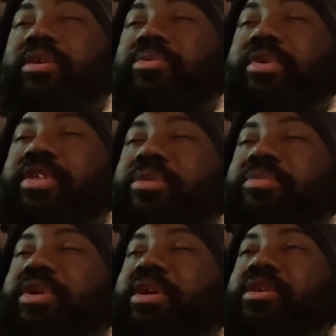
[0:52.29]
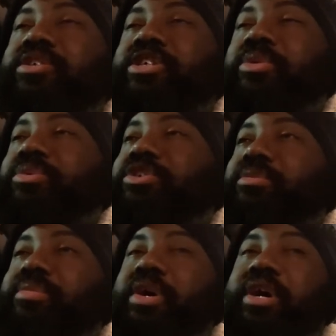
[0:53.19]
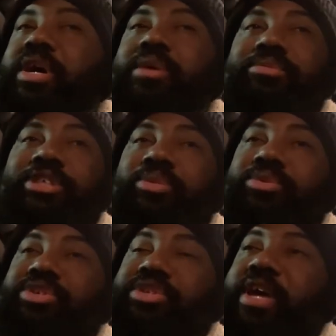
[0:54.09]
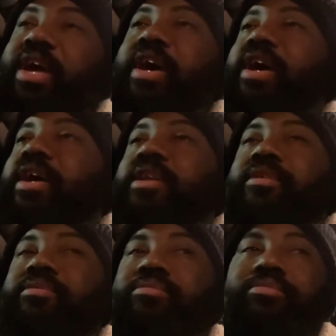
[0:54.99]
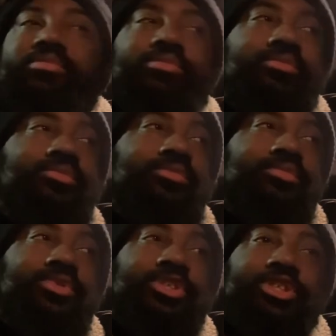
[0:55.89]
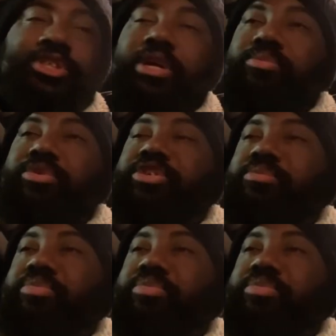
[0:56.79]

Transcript: Whether it be shit with your mom, shit with your dad, shit with your